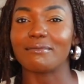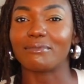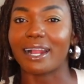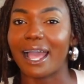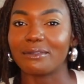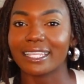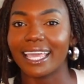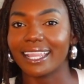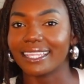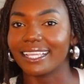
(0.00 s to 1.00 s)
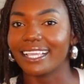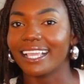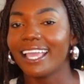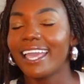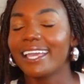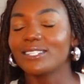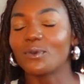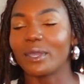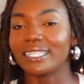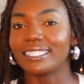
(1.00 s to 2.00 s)
the Brown Kelly
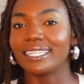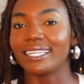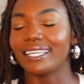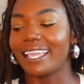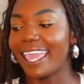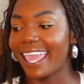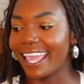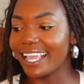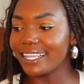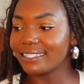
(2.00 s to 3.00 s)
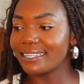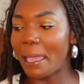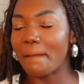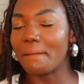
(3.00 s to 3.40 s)
28,